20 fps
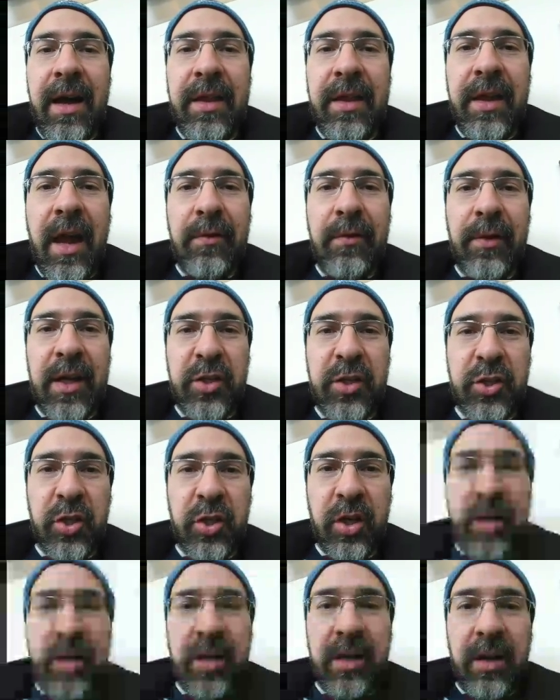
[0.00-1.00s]
The Avalanche
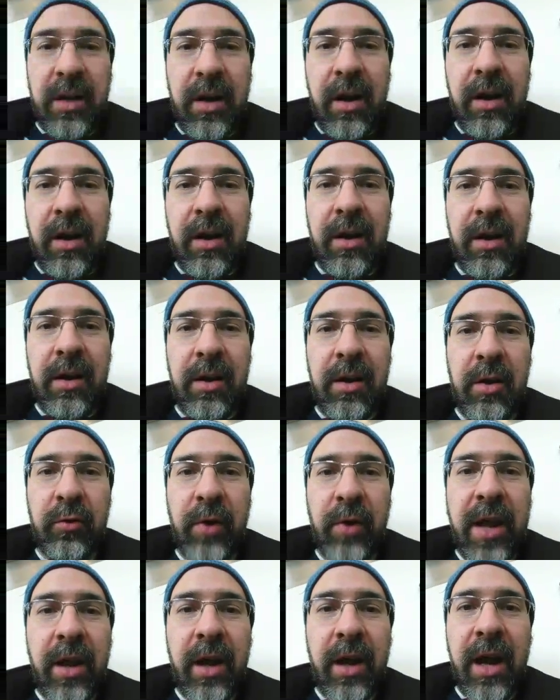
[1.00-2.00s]
are
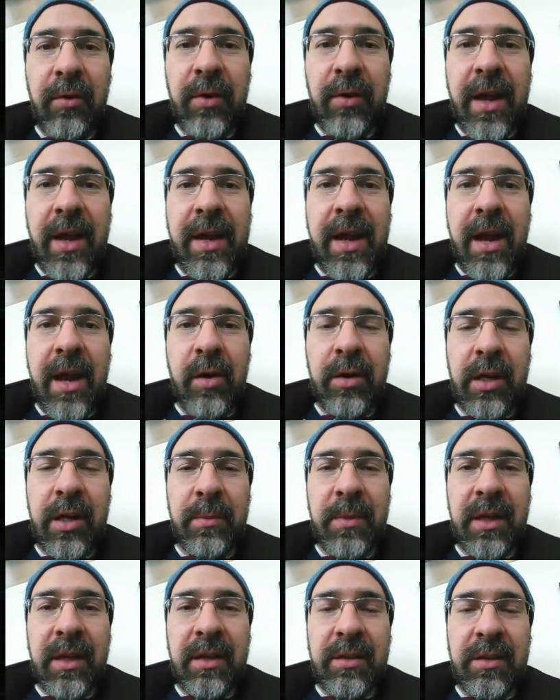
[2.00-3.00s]
red hot right now
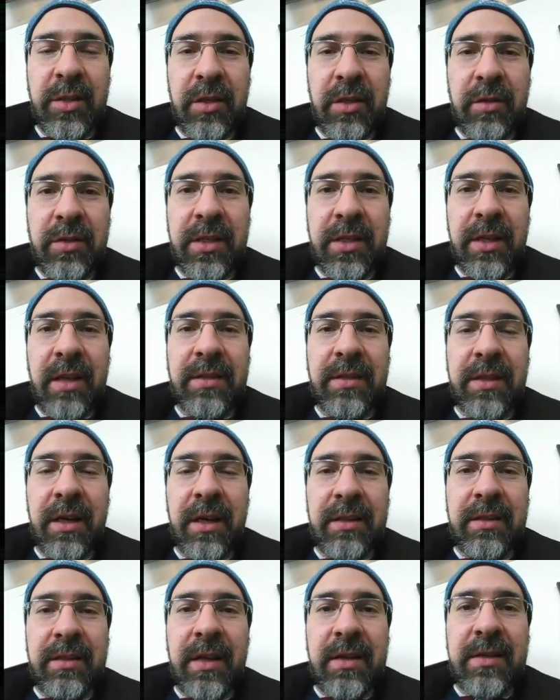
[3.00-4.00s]
coming into tonight's
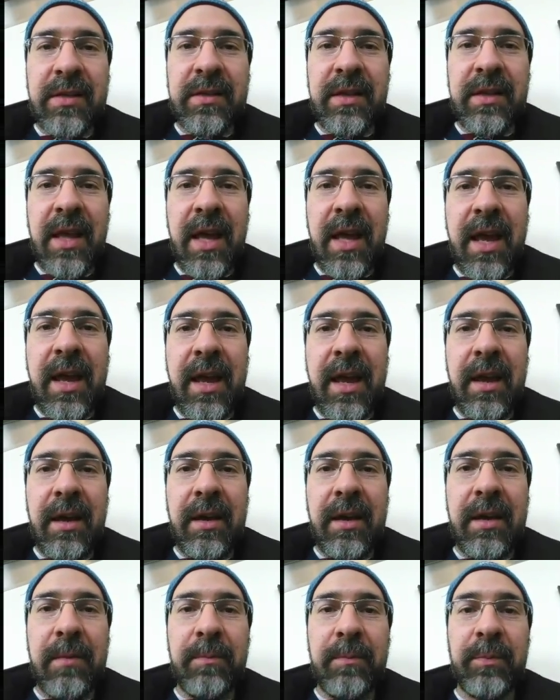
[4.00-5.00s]
contest. They
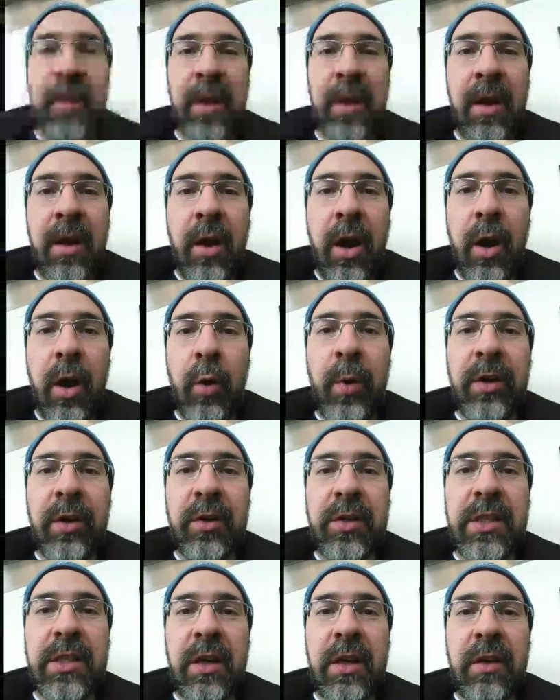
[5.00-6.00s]
are
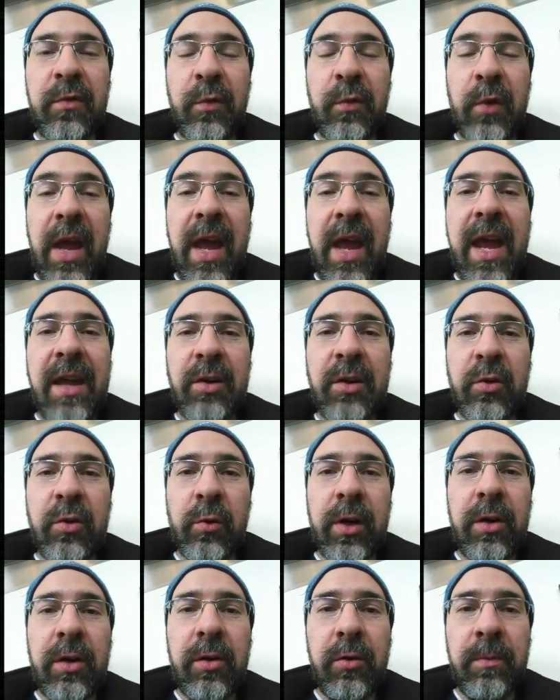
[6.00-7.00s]
winners of 8 in a
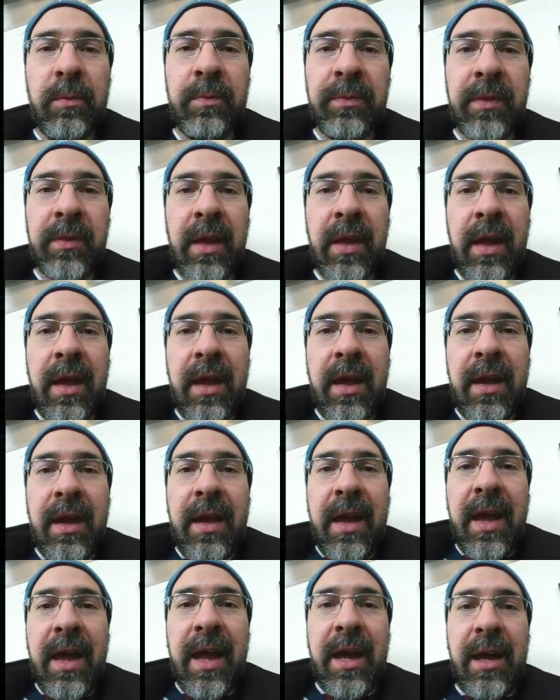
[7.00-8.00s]
row
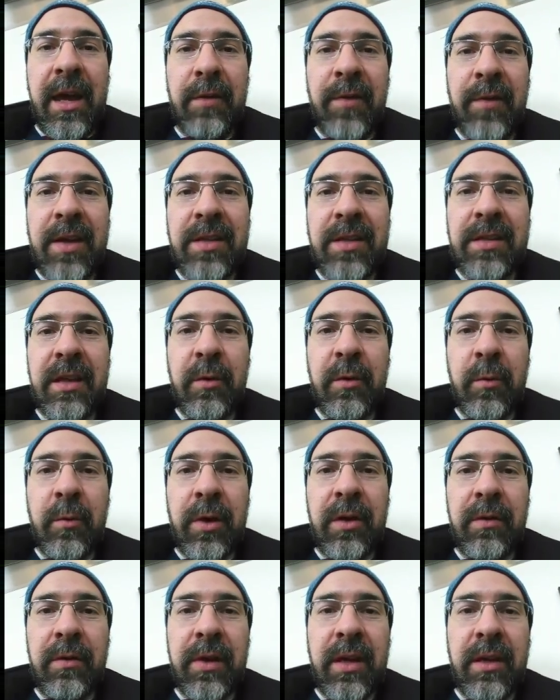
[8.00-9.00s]
and facing
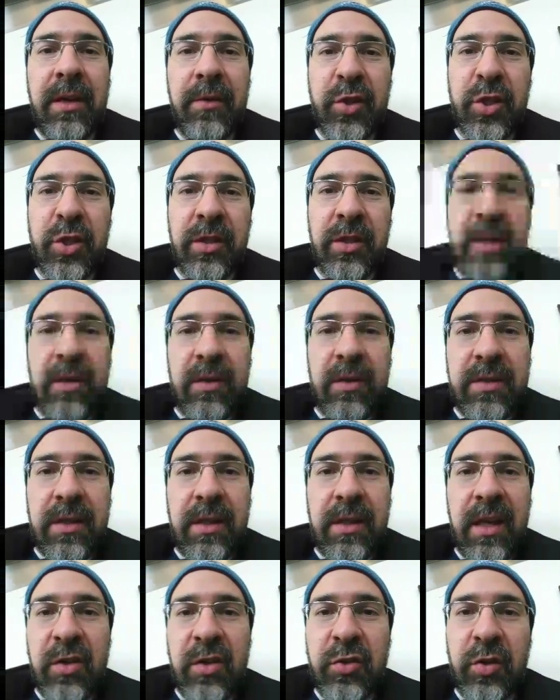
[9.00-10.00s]
one of the division leaders
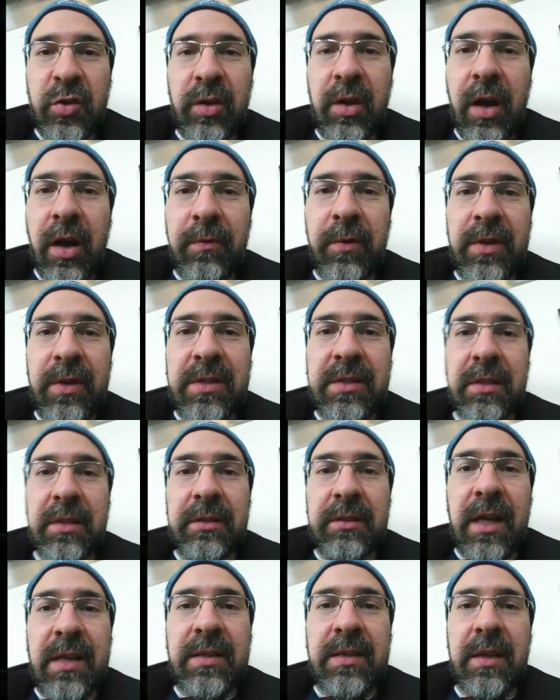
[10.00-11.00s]
in the Eastern Conference,
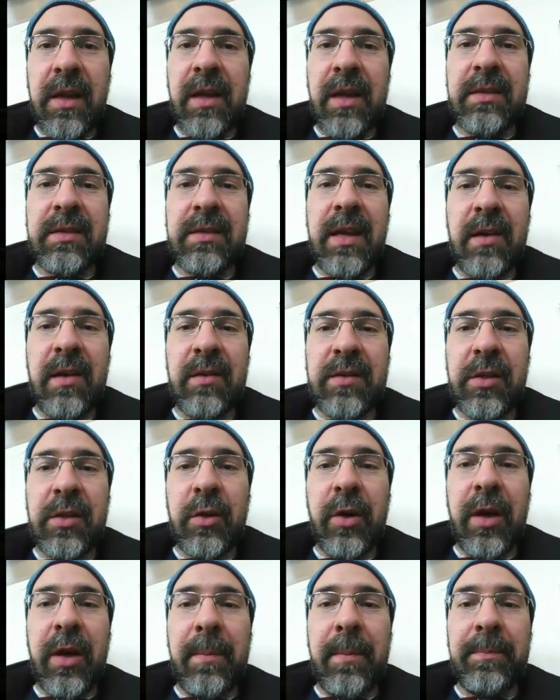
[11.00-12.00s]
so let's get down
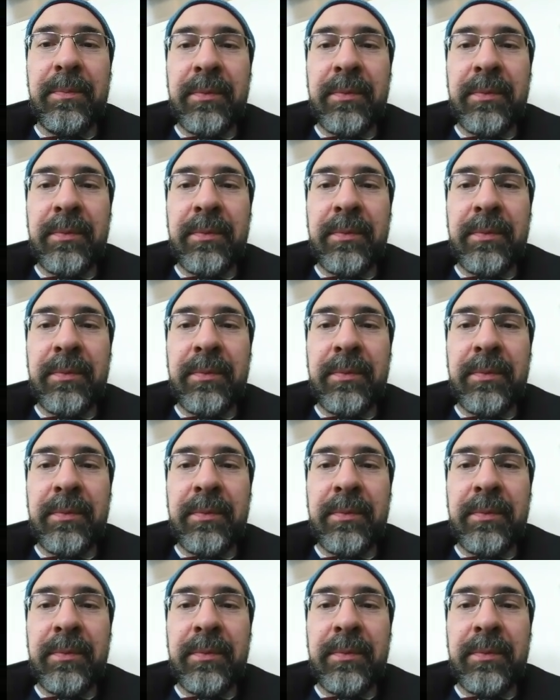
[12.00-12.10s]
to it.